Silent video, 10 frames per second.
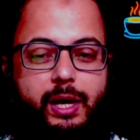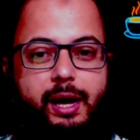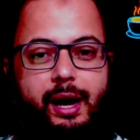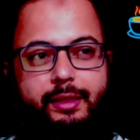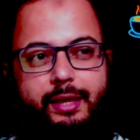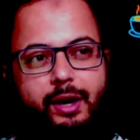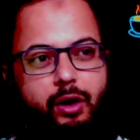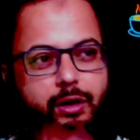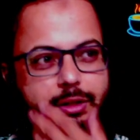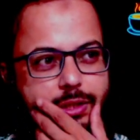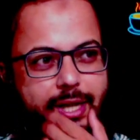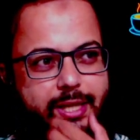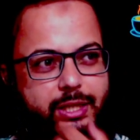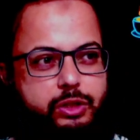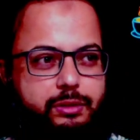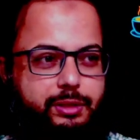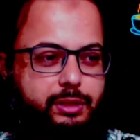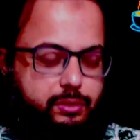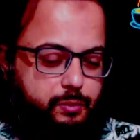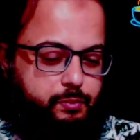I think also there is
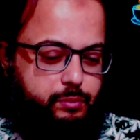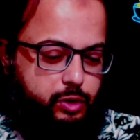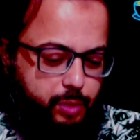a good